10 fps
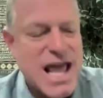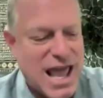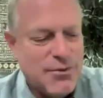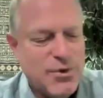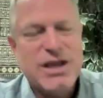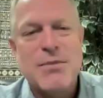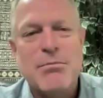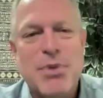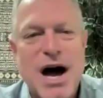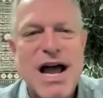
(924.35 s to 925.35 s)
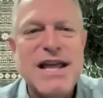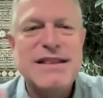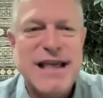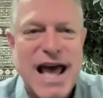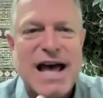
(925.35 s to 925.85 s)
And we
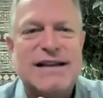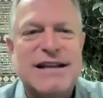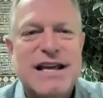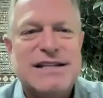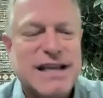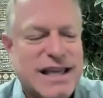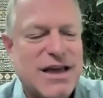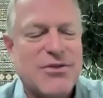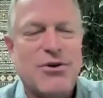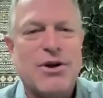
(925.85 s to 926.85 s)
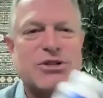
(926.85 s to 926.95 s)
combined that together